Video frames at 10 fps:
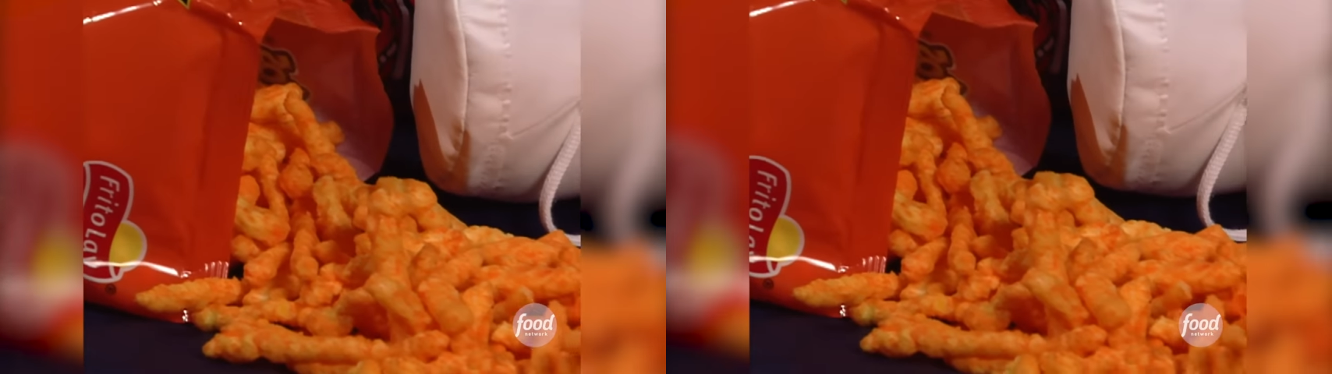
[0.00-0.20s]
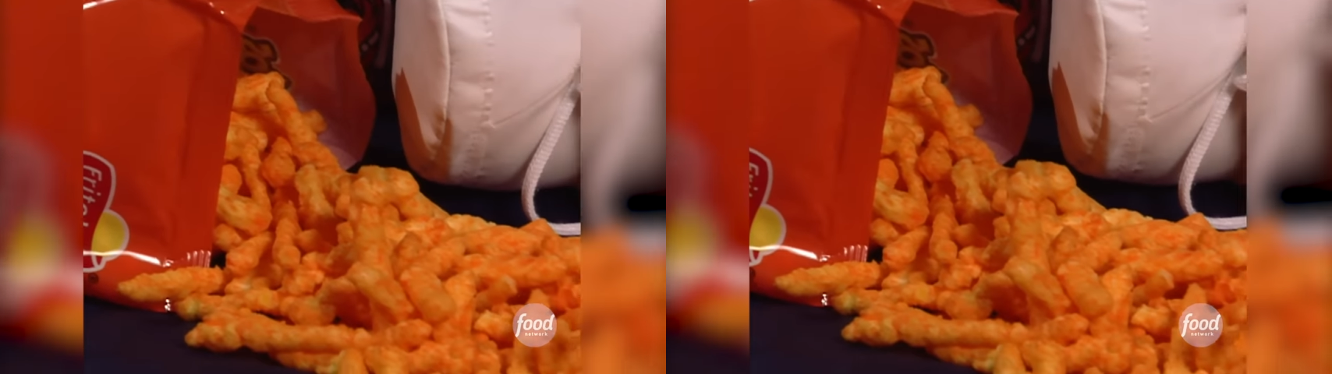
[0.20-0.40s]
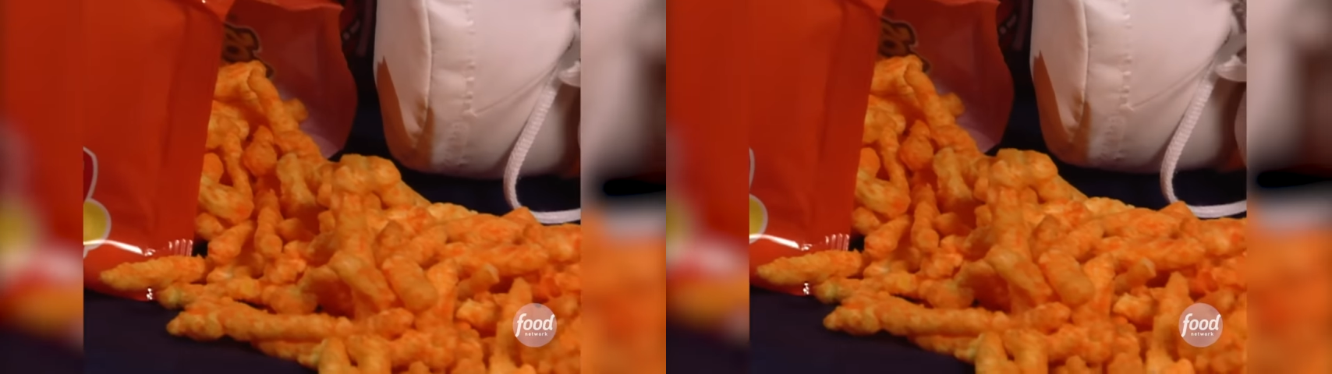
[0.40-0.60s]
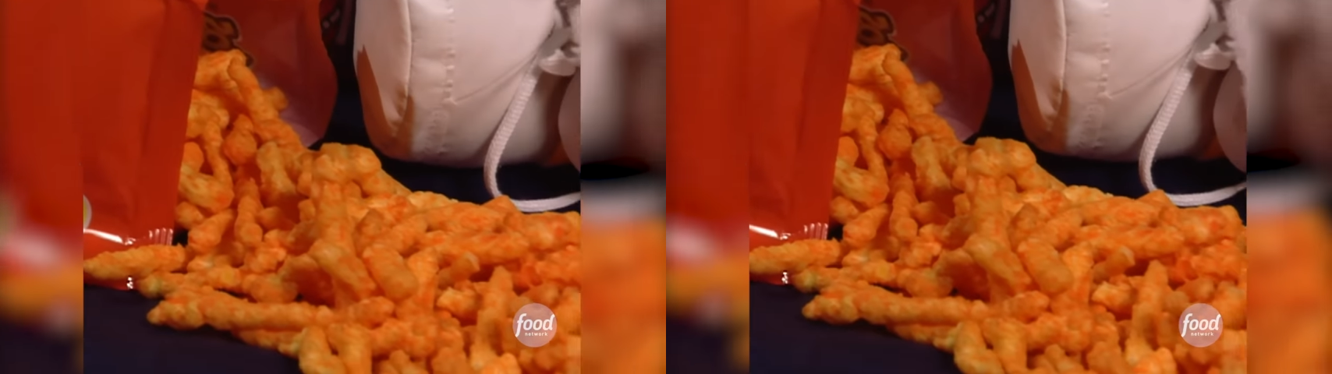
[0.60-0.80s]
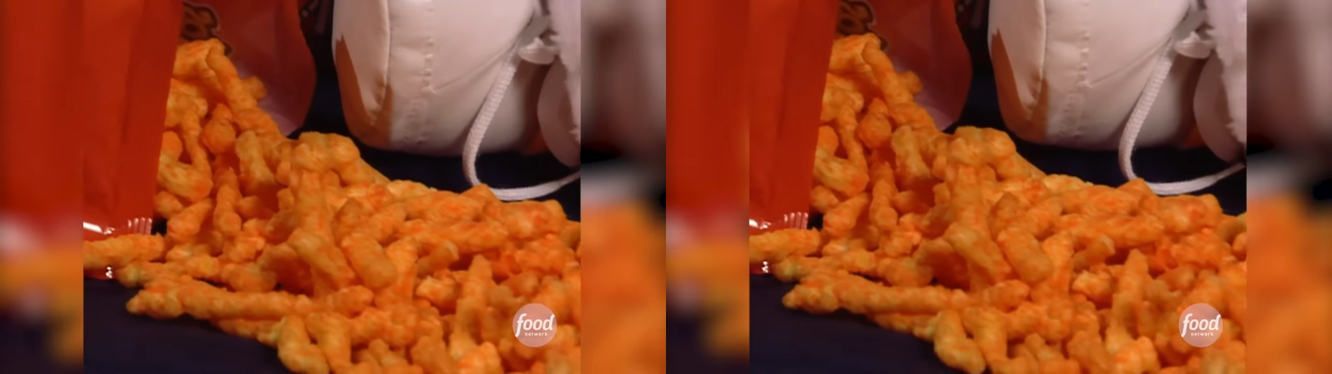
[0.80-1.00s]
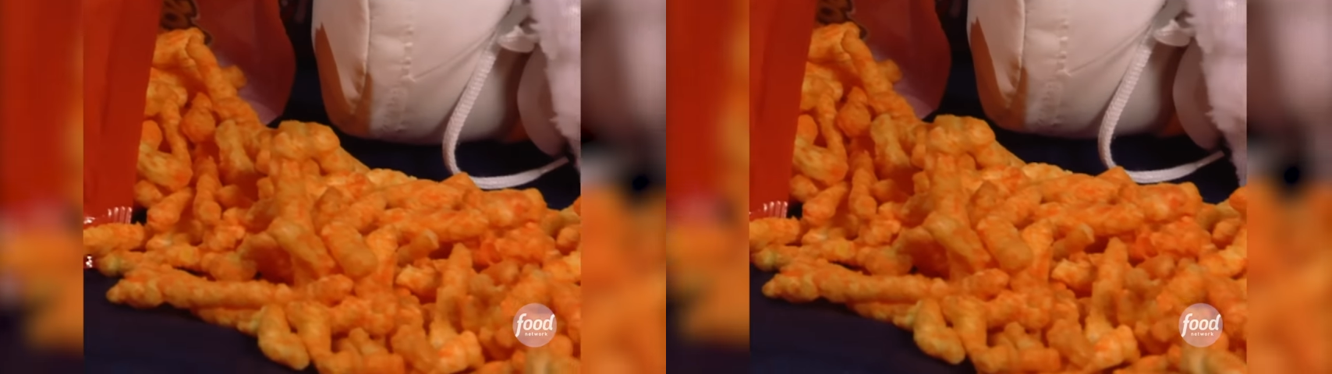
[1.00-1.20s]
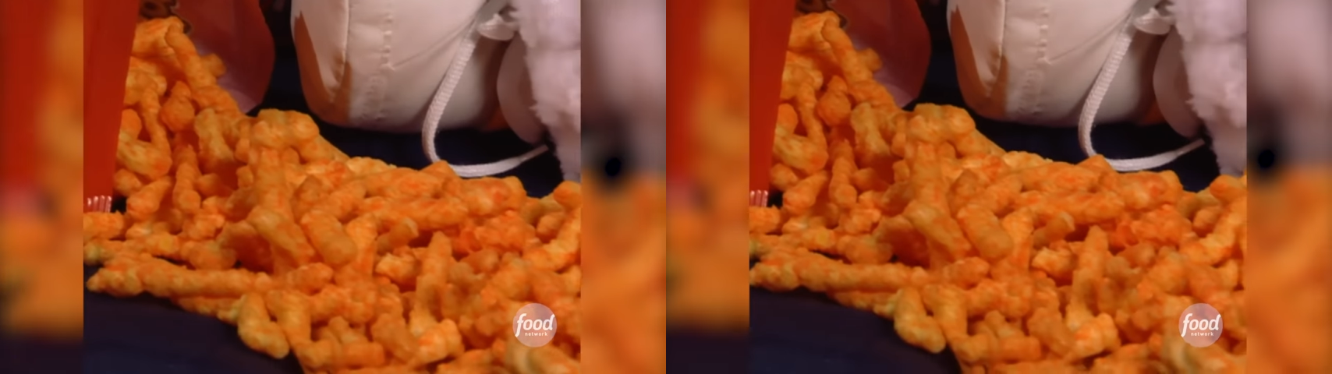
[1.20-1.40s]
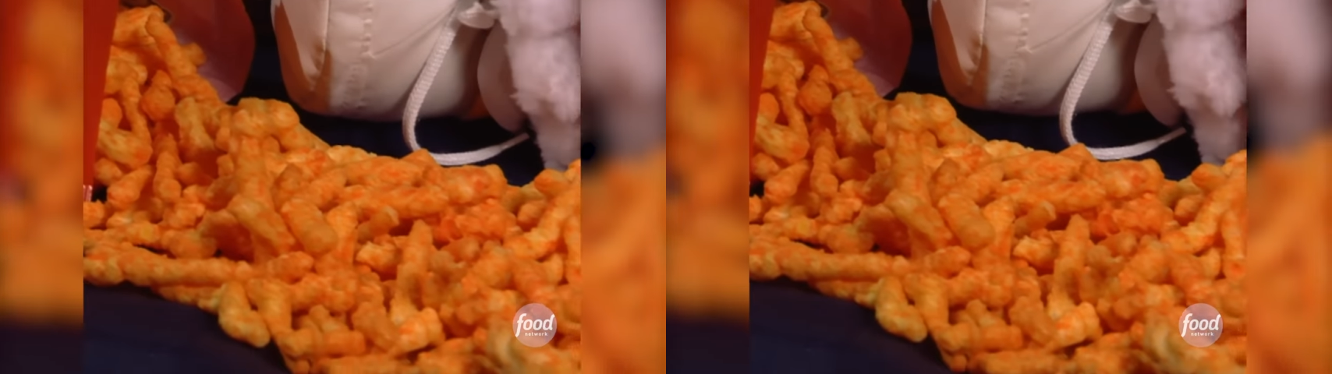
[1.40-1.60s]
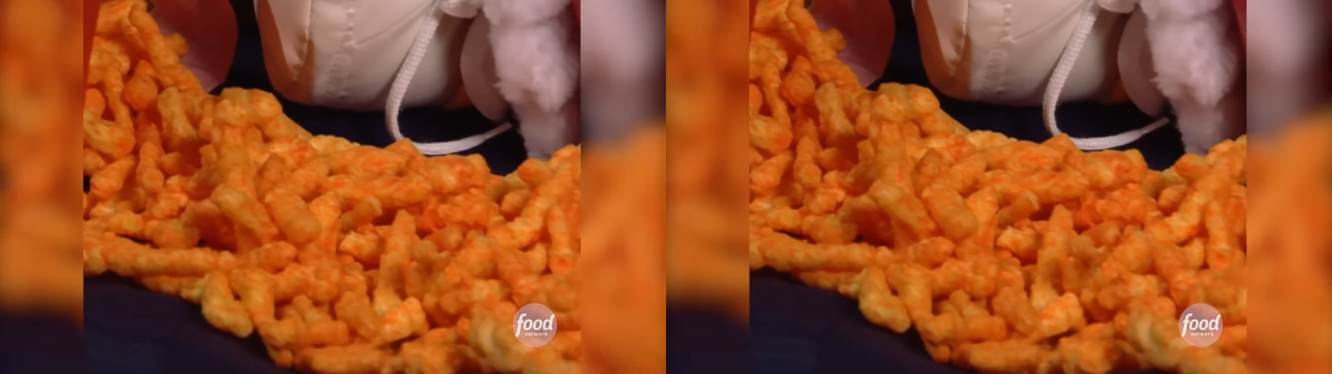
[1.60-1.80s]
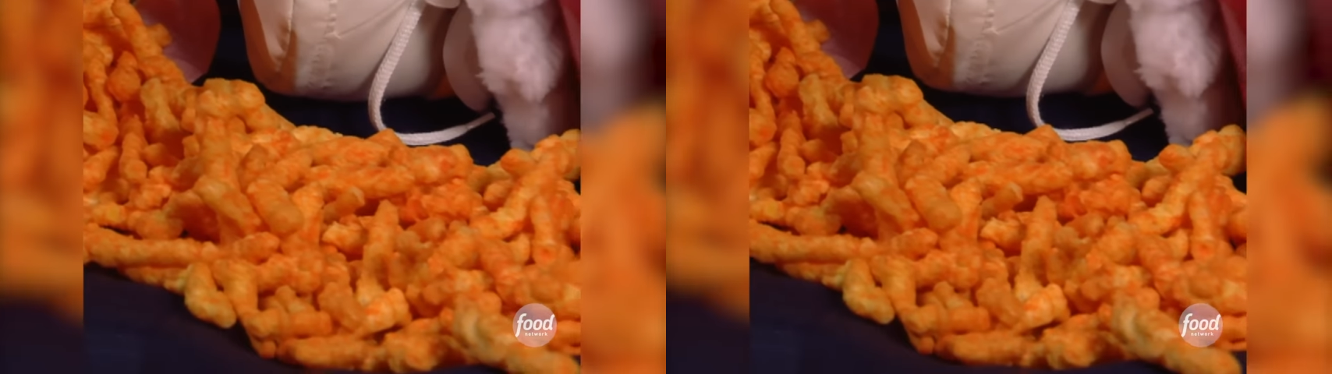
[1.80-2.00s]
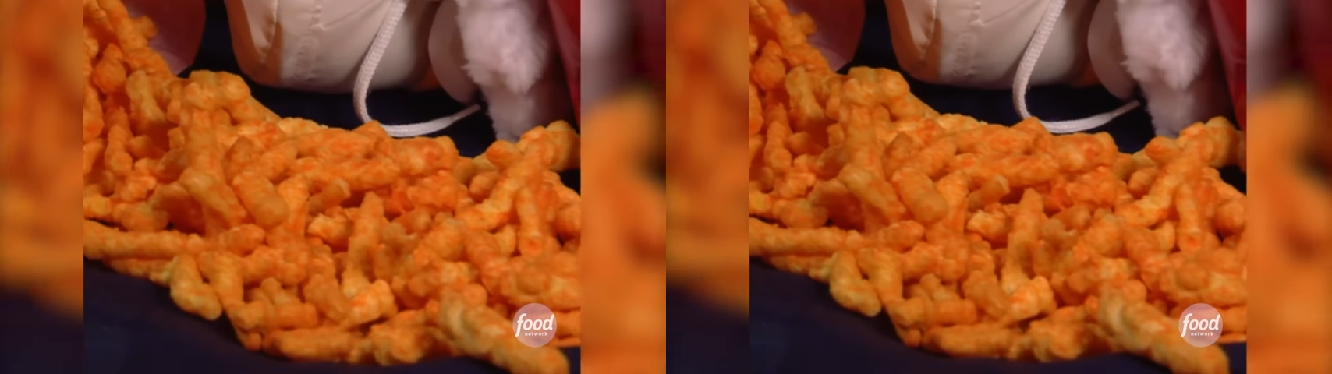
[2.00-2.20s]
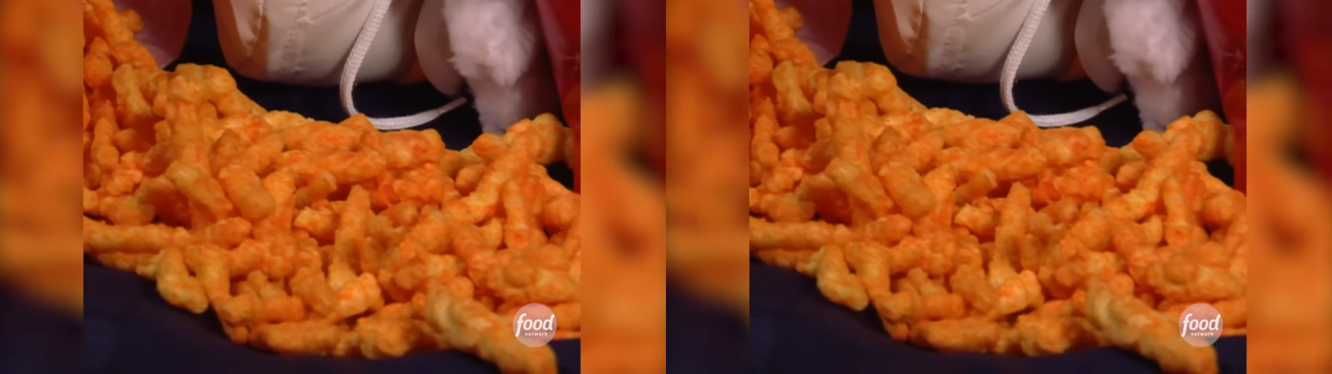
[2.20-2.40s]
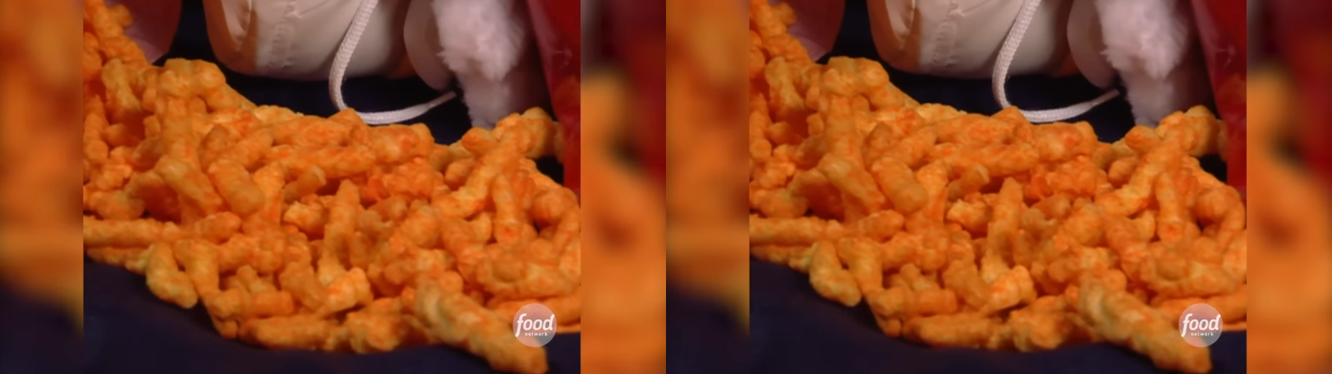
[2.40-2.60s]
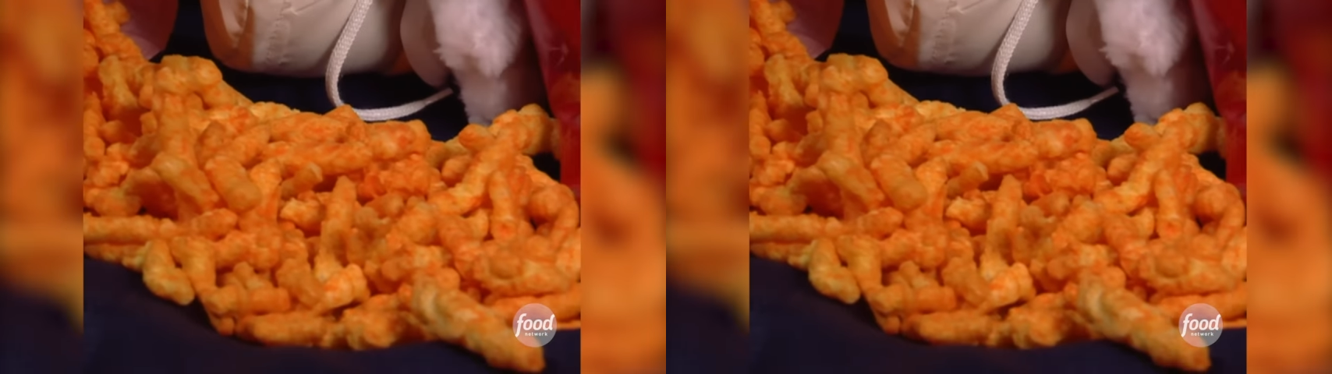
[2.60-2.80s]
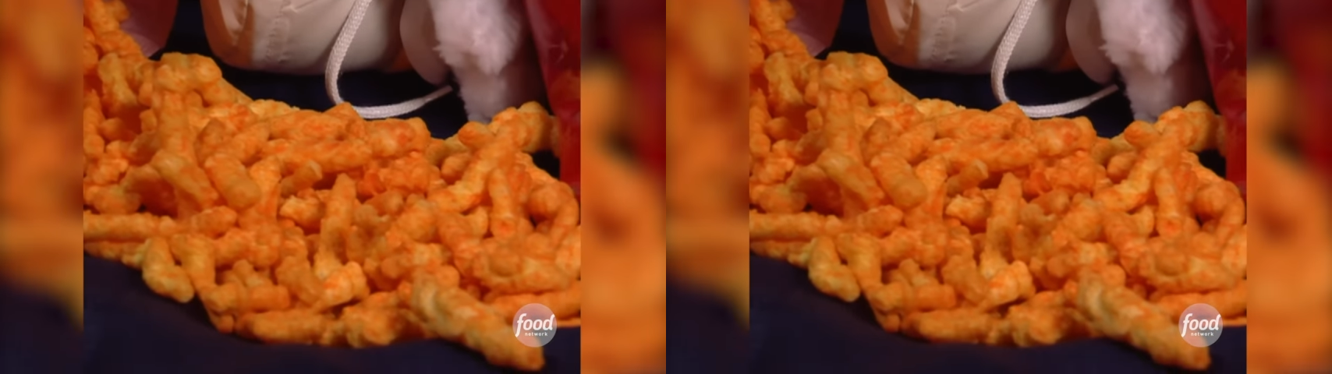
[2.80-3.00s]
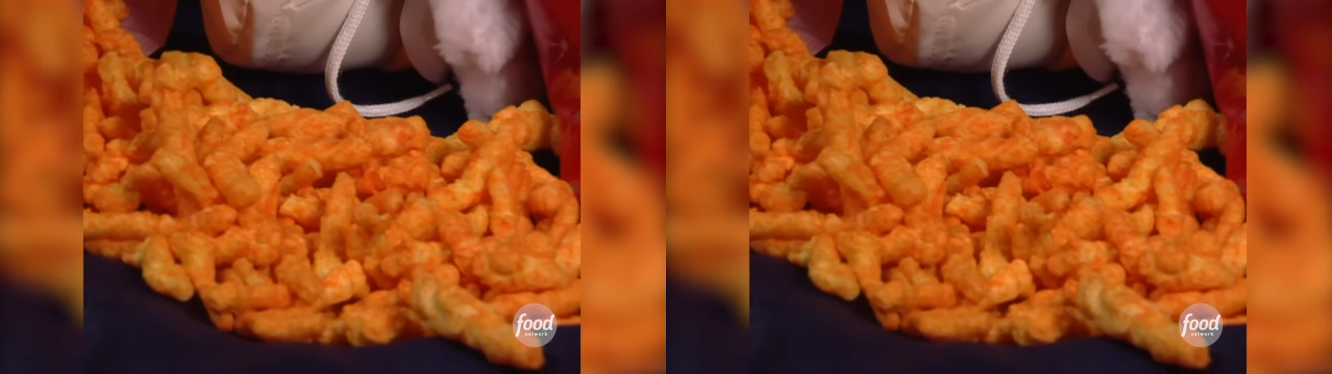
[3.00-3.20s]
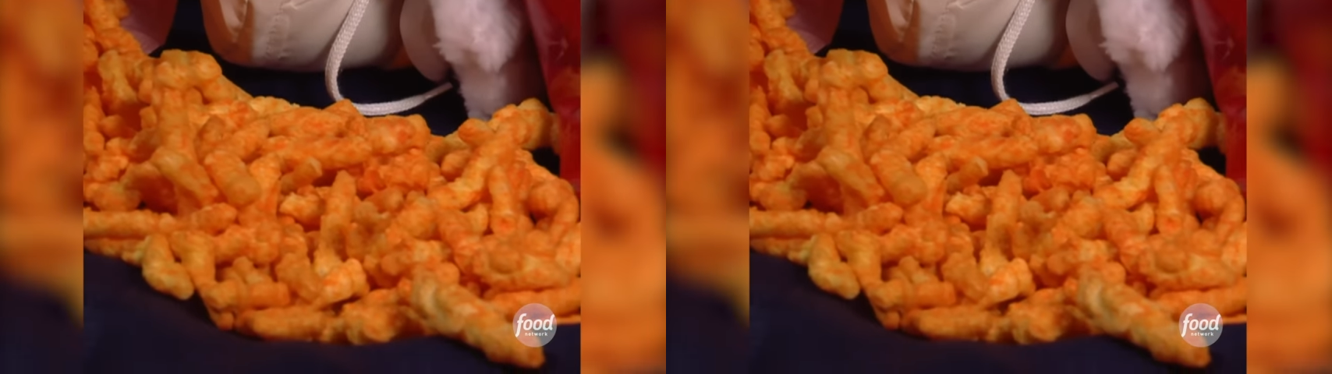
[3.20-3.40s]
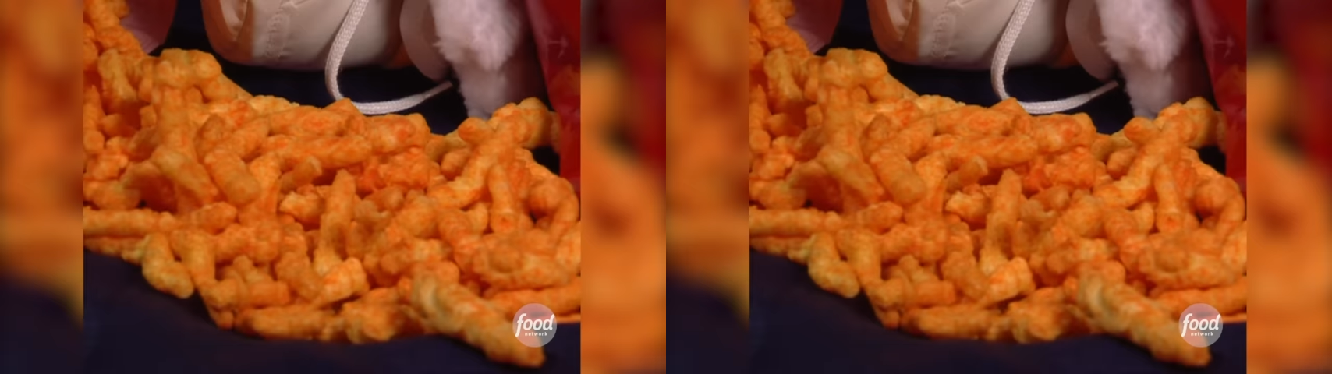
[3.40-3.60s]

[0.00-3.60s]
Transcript: [unreadable: no face in view]